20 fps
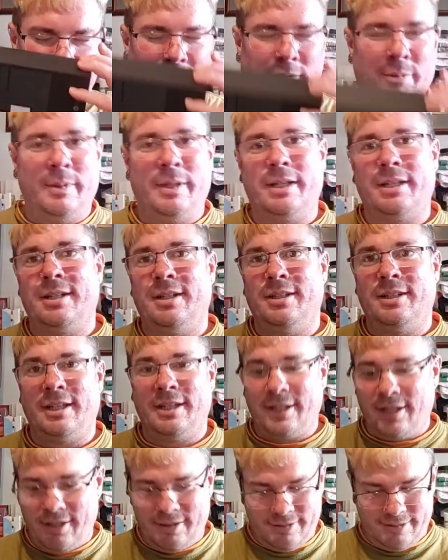Oh my god,
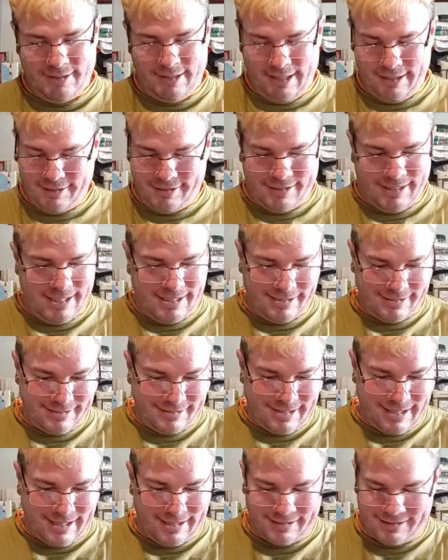I can't.
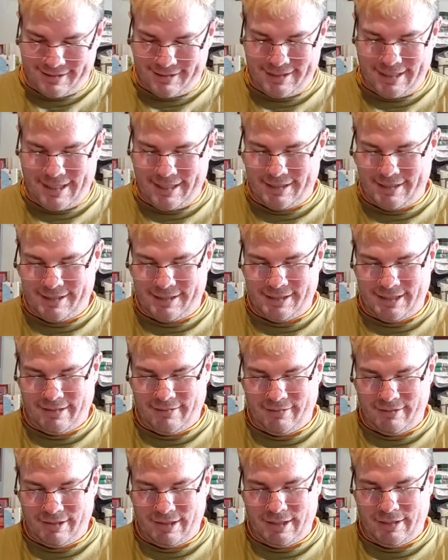That's
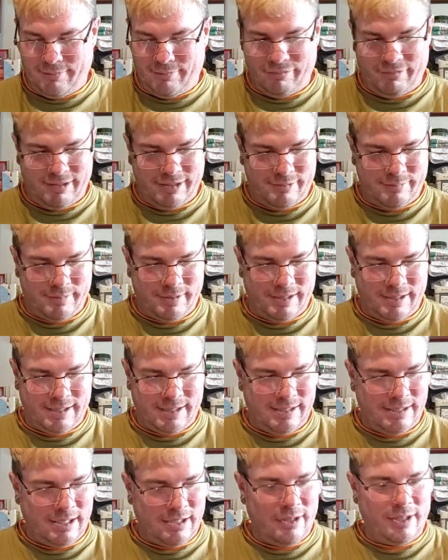seriously impressed me.
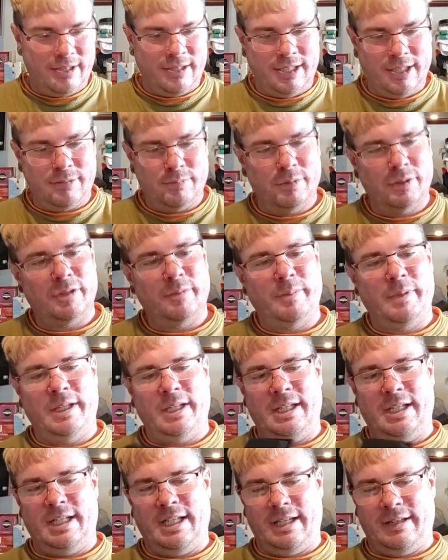I think this must have
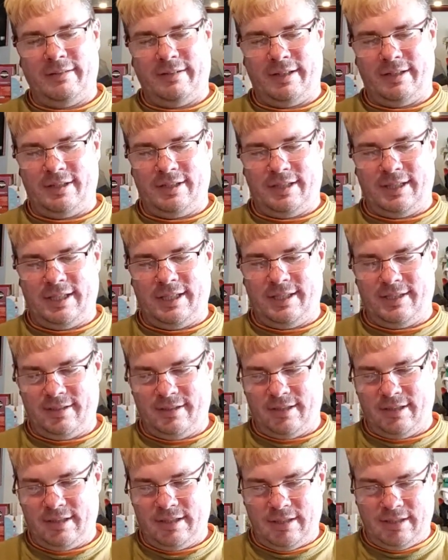been in here actually.
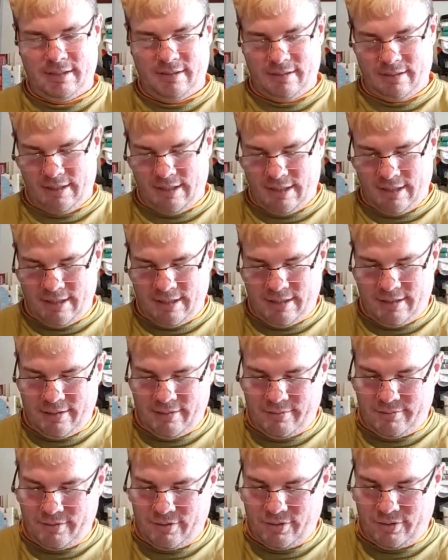
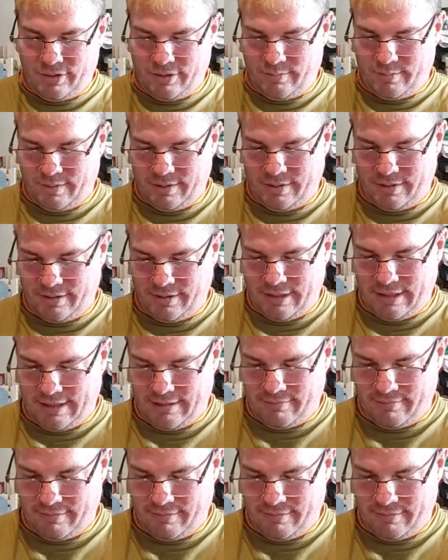Oh, of course it was. Yeah,